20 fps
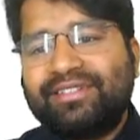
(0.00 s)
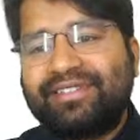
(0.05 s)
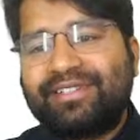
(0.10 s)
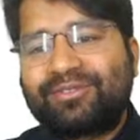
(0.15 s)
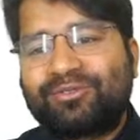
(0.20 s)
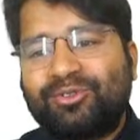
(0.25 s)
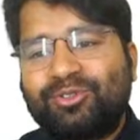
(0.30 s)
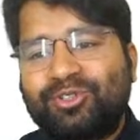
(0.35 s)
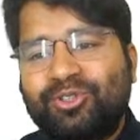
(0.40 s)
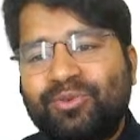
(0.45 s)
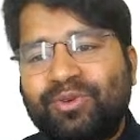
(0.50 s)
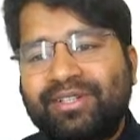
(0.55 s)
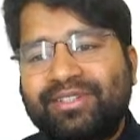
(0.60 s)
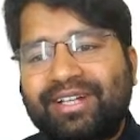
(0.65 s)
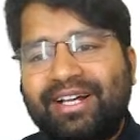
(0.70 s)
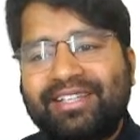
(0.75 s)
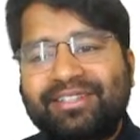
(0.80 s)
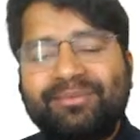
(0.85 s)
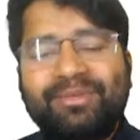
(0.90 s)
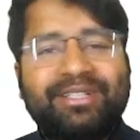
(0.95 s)
This question was
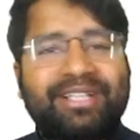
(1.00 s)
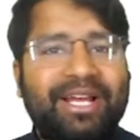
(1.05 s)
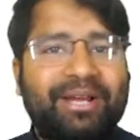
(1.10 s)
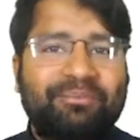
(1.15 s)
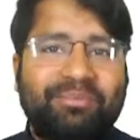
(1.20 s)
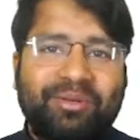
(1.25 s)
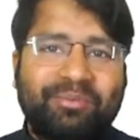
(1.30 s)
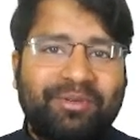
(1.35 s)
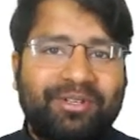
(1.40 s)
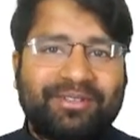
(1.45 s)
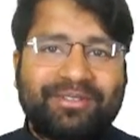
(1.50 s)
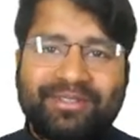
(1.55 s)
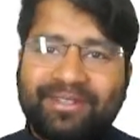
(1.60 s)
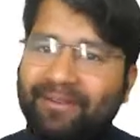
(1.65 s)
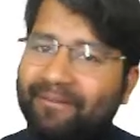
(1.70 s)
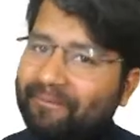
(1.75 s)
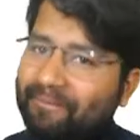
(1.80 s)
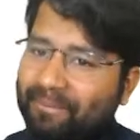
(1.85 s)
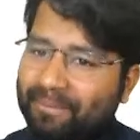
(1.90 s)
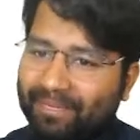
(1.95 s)
asked by the MPPSC
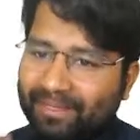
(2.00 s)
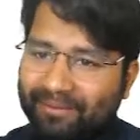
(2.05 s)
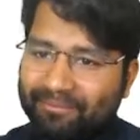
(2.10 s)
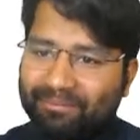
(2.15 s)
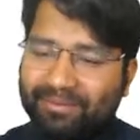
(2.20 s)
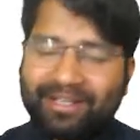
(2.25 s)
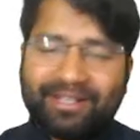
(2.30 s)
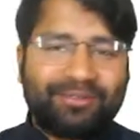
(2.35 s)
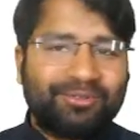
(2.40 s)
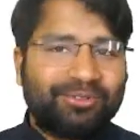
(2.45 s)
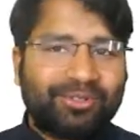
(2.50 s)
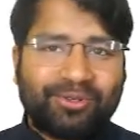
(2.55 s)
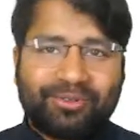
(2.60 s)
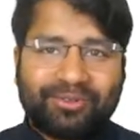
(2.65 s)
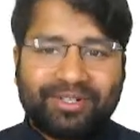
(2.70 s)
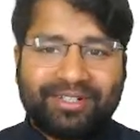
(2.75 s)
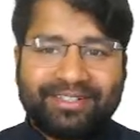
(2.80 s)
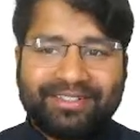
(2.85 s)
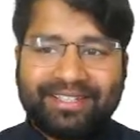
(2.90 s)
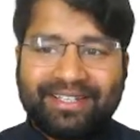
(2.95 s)
pre
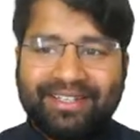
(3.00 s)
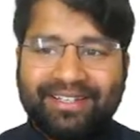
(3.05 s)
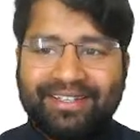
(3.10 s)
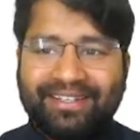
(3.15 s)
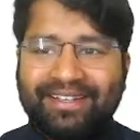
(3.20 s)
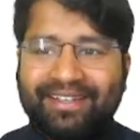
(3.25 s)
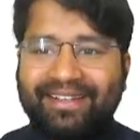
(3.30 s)
2023.